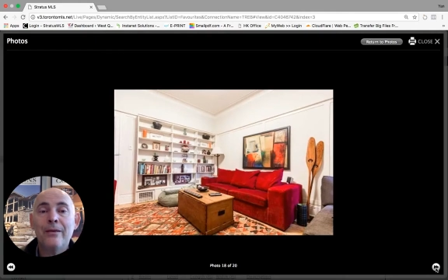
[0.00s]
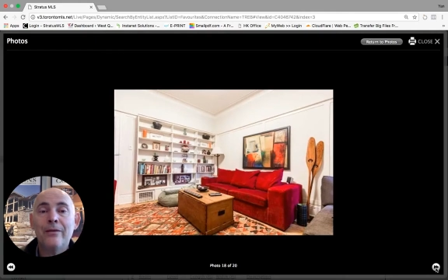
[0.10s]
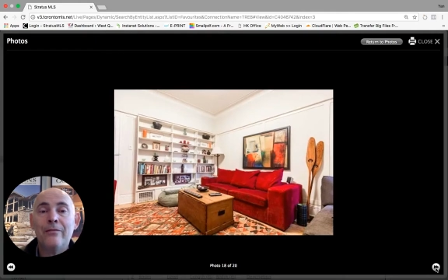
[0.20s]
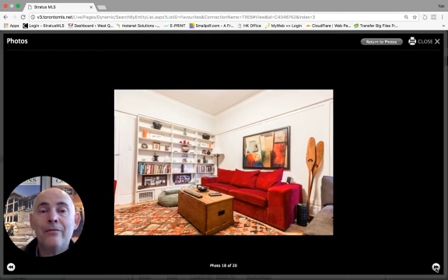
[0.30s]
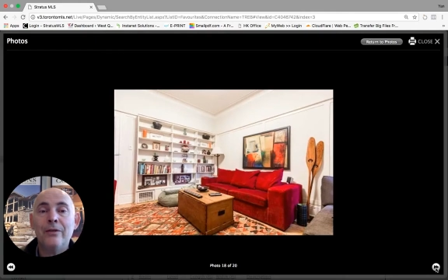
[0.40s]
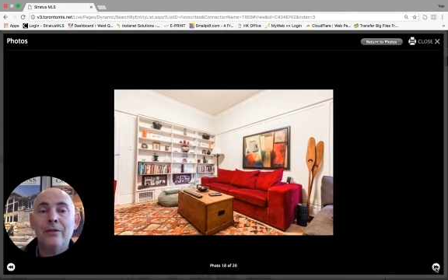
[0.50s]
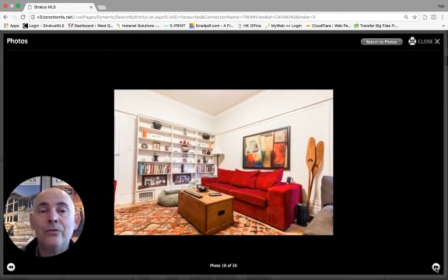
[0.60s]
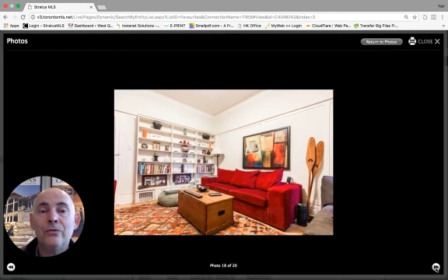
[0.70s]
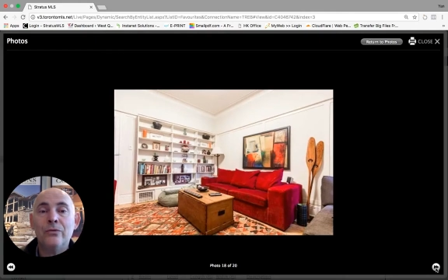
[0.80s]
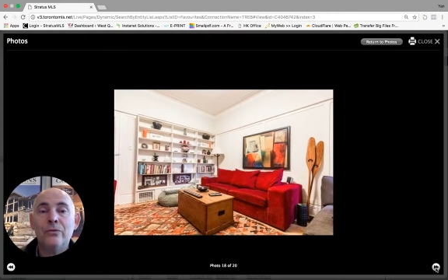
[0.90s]
Front
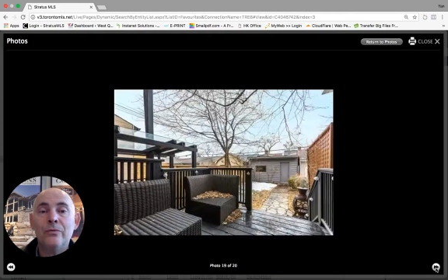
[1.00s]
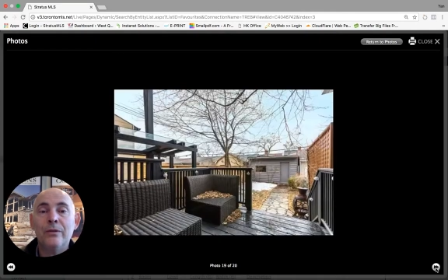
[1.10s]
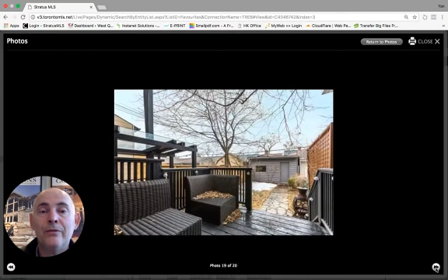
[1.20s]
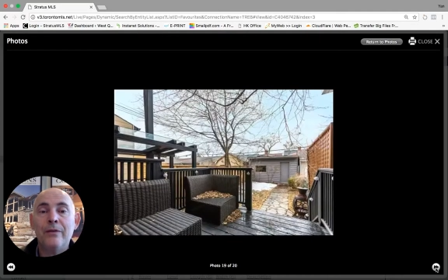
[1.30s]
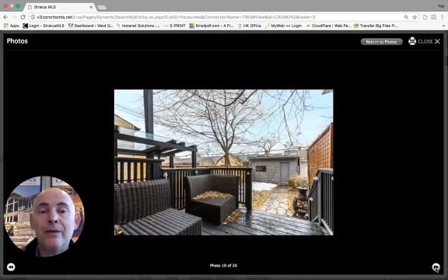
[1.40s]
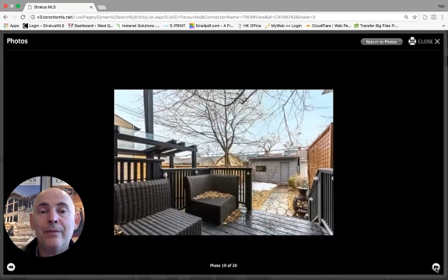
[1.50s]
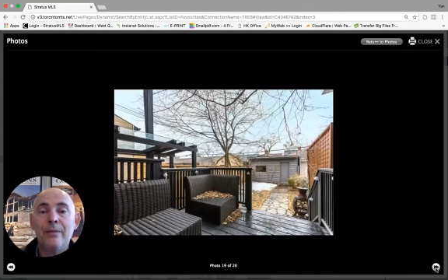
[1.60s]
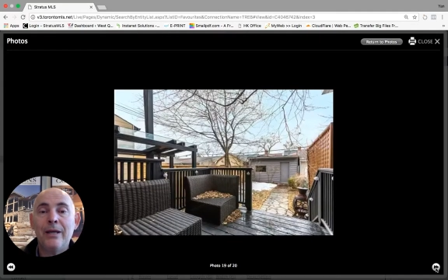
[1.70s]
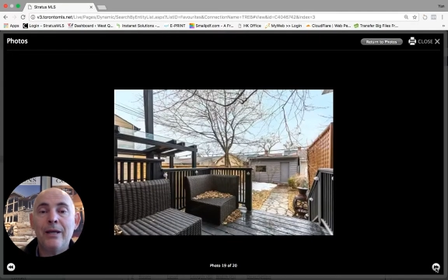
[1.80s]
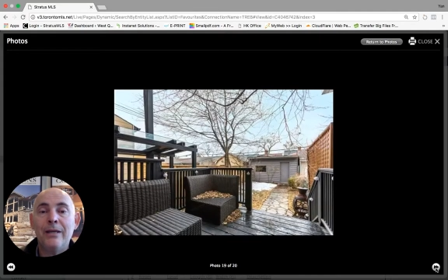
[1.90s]
room,
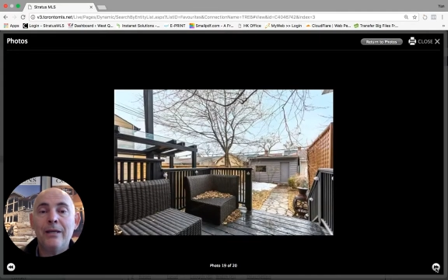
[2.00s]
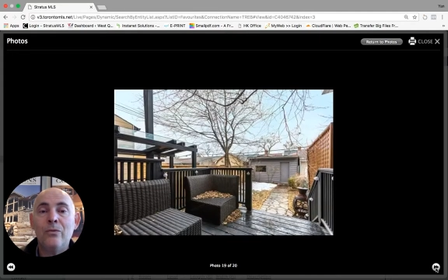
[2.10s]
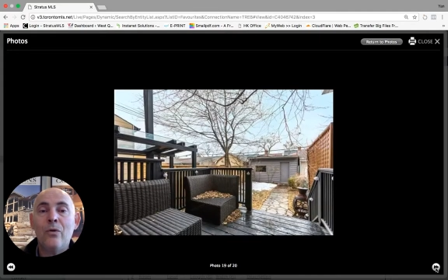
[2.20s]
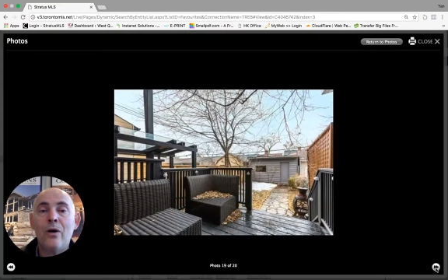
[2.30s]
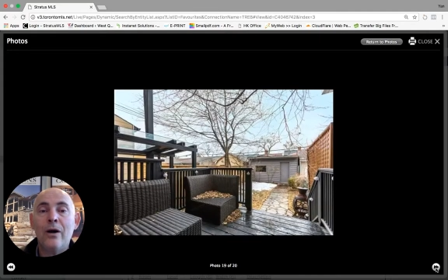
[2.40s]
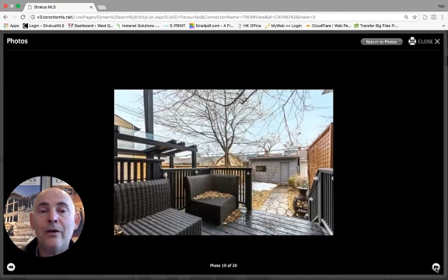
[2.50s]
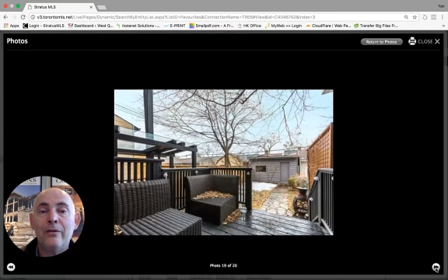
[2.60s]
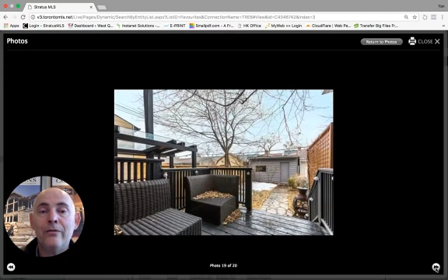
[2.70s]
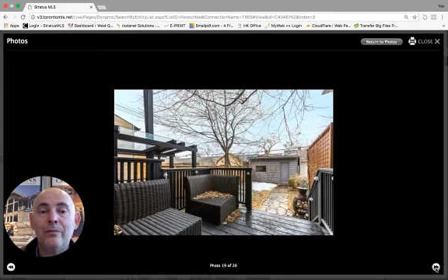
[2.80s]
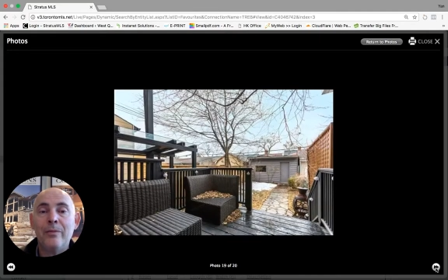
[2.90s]
family, and then the
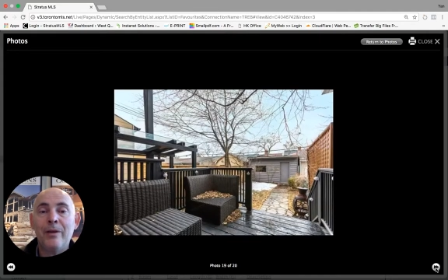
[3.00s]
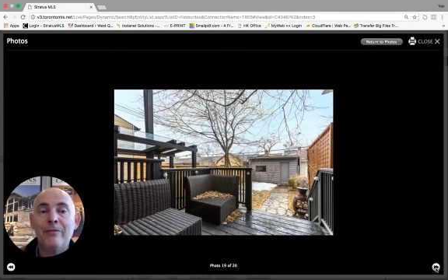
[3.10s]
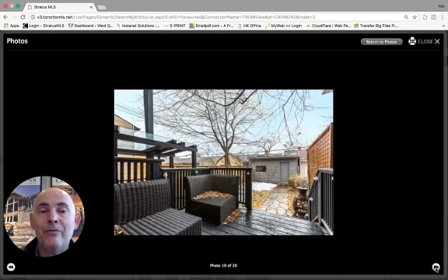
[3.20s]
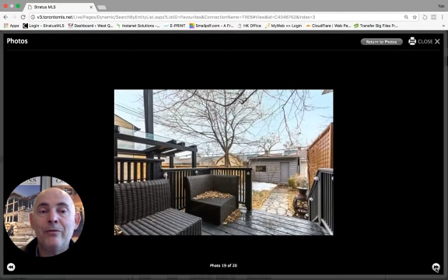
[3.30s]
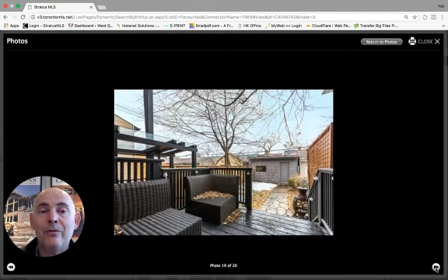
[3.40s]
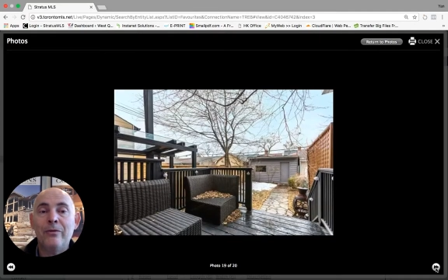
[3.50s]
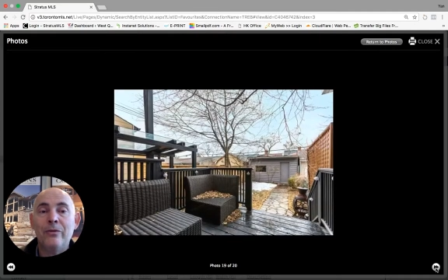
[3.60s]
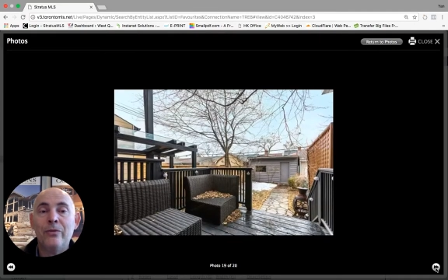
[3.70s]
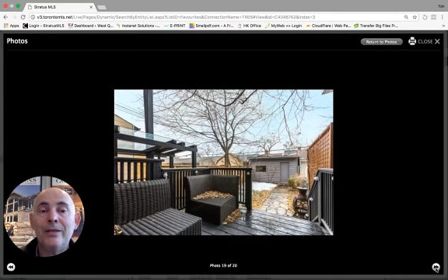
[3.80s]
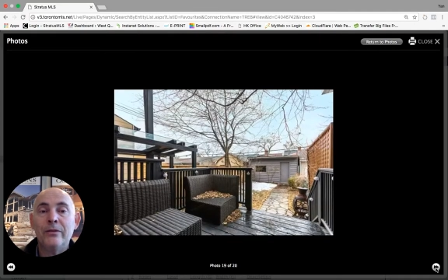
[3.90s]
walkout from the main floor of
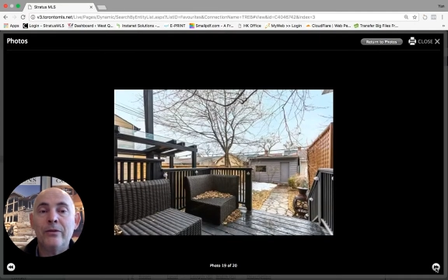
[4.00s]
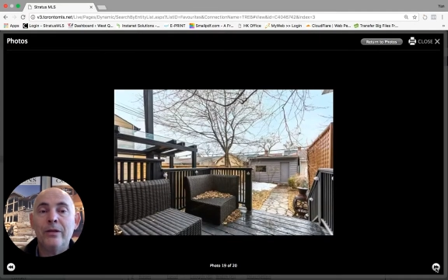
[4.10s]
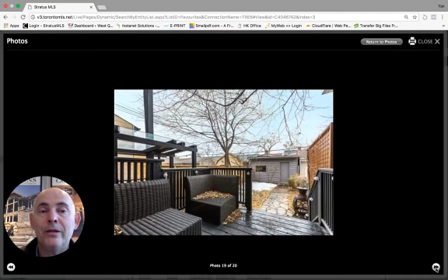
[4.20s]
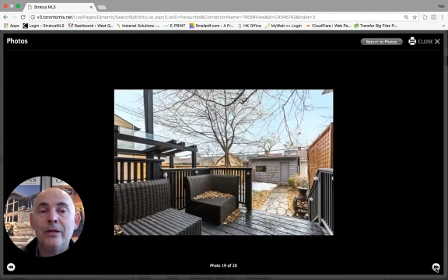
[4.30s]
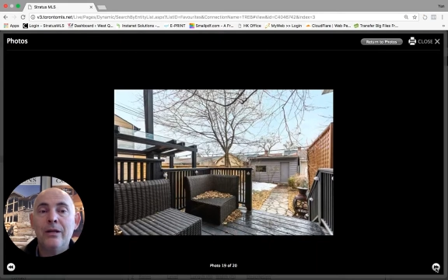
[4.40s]
the rental